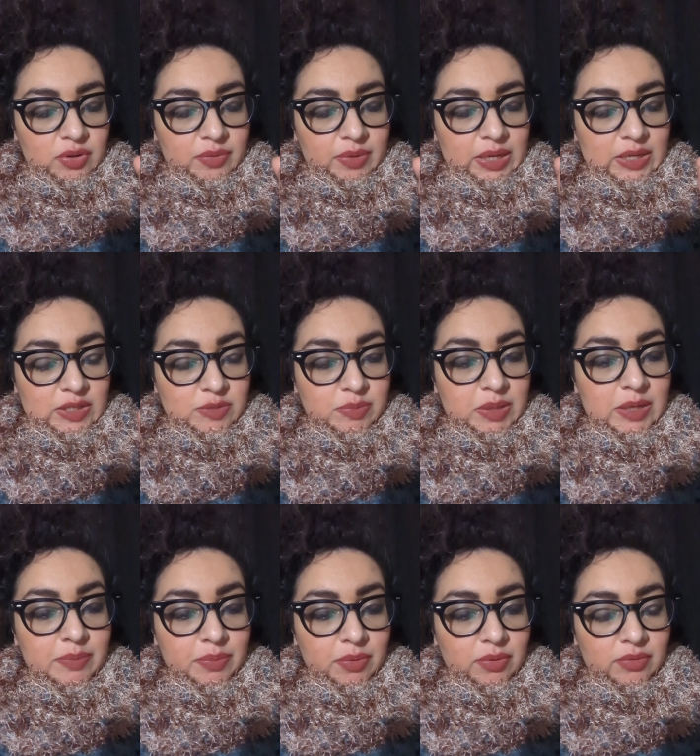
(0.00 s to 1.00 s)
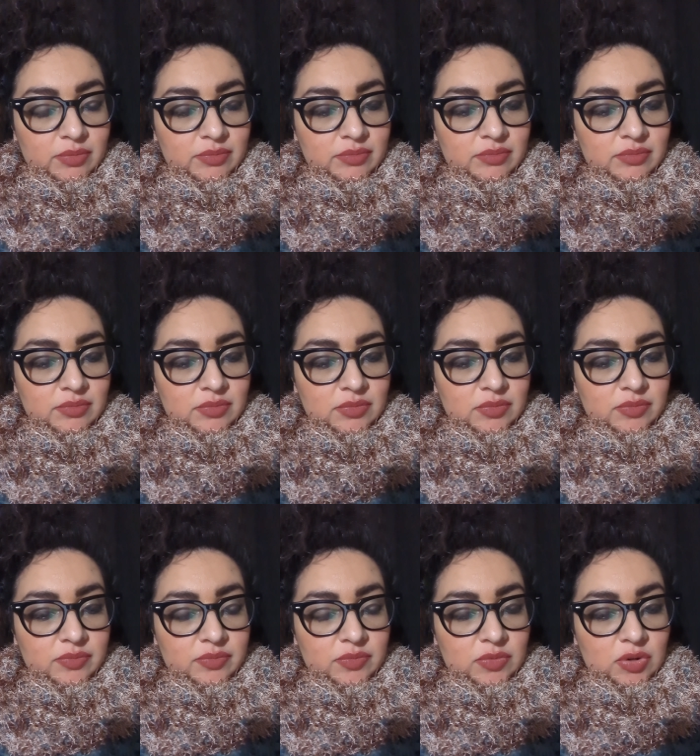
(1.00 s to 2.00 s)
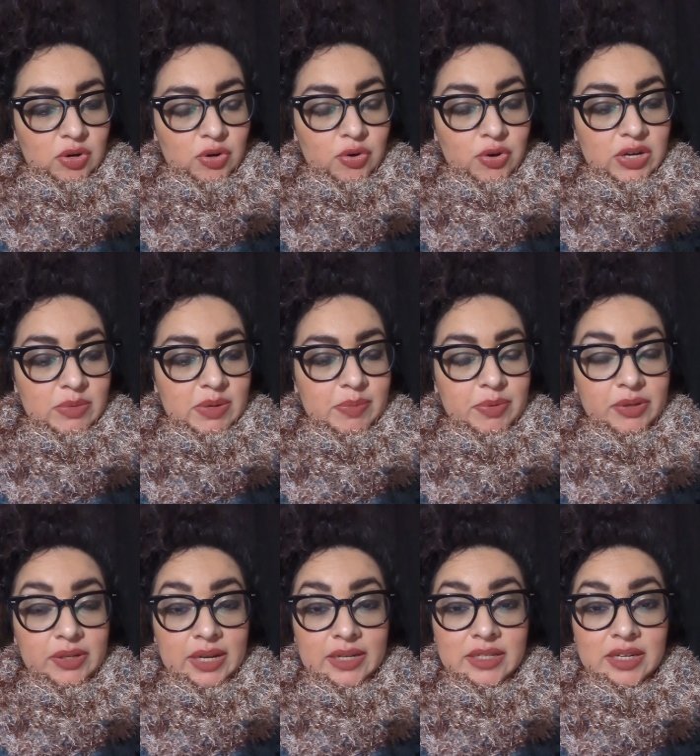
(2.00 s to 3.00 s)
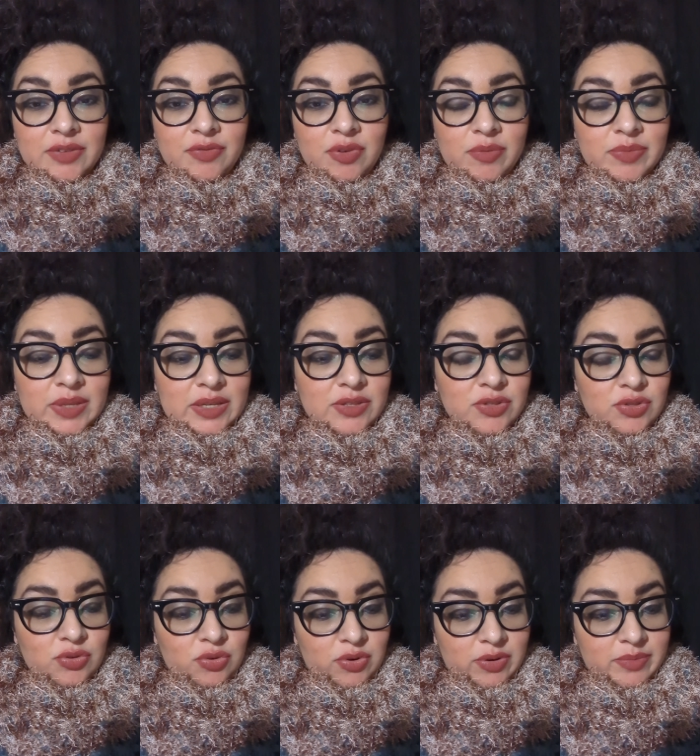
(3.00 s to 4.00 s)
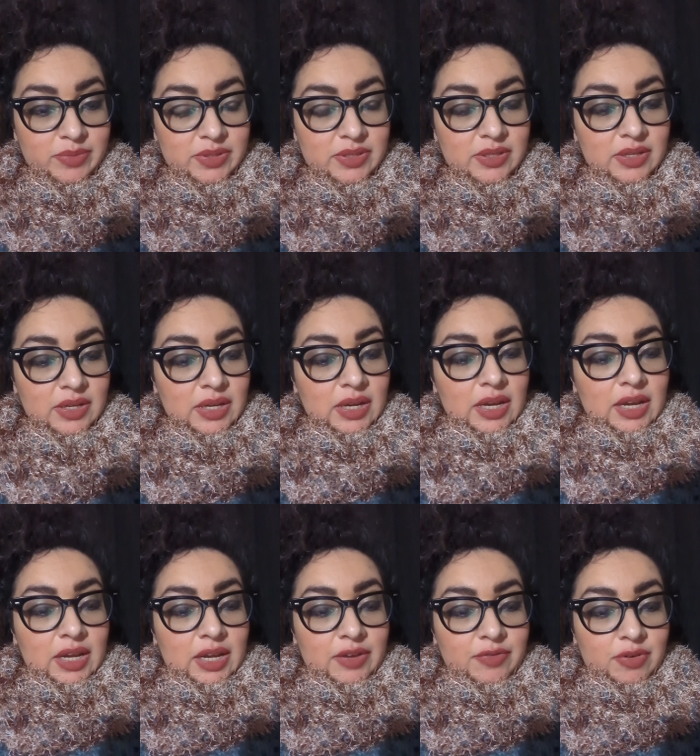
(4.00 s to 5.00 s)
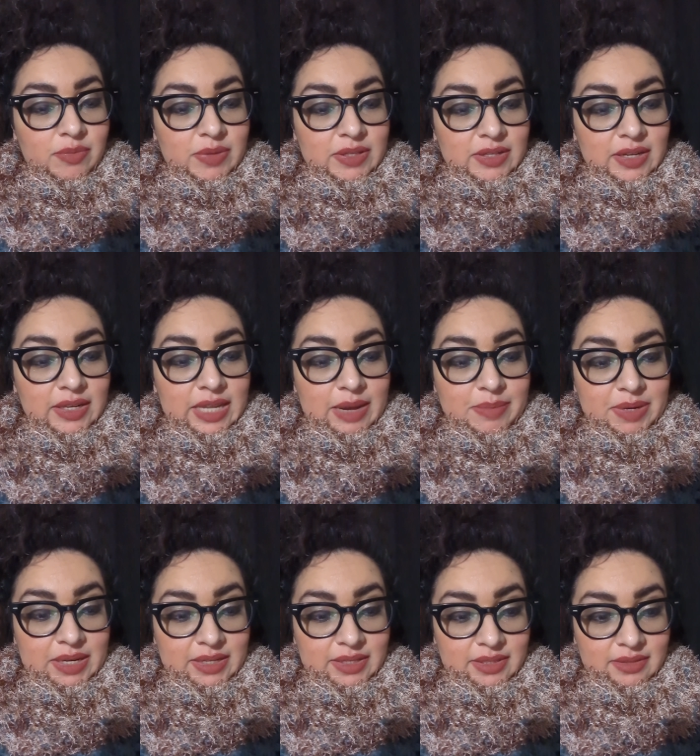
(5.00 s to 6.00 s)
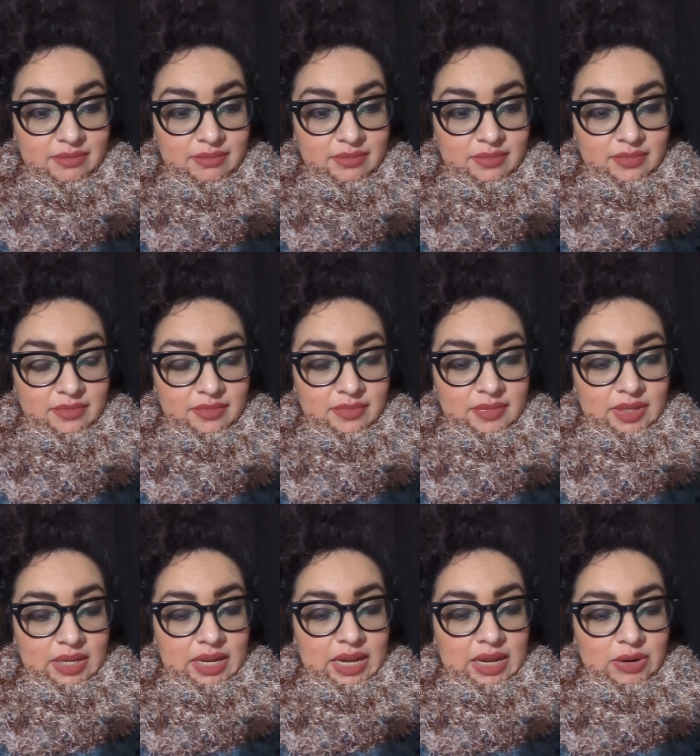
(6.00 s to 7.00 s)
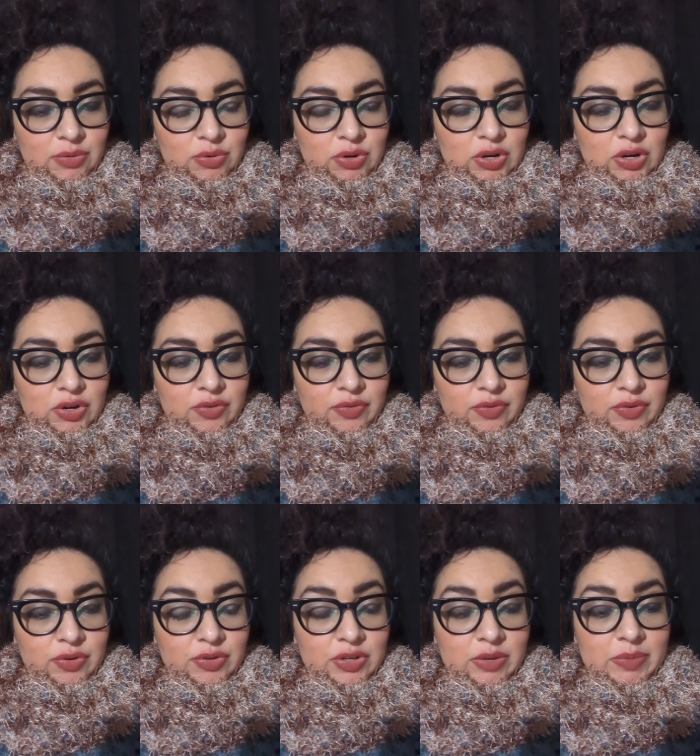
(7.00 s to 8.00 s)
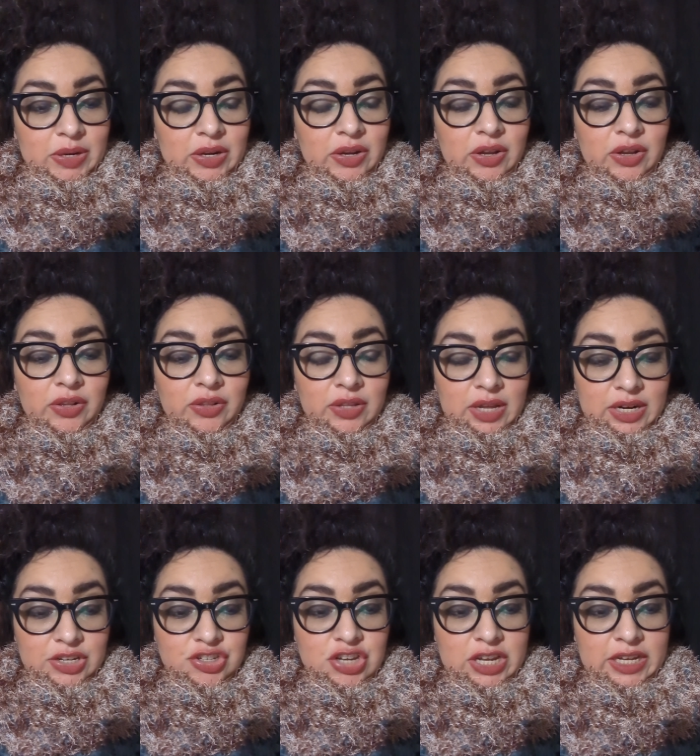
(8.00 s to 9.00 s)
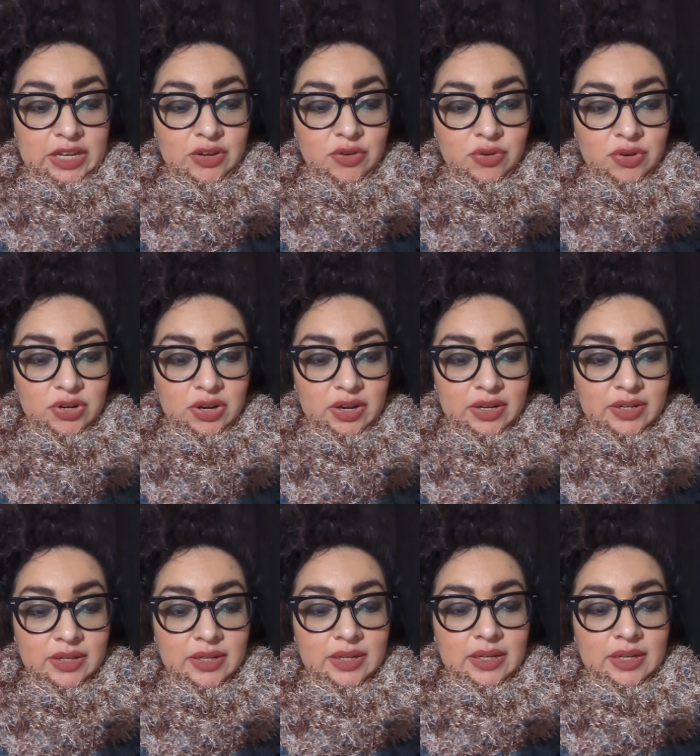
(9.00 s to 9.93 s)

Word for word: his people are going to be protected from these storms and from these calamities and there's going to be a, a lot of shaking going on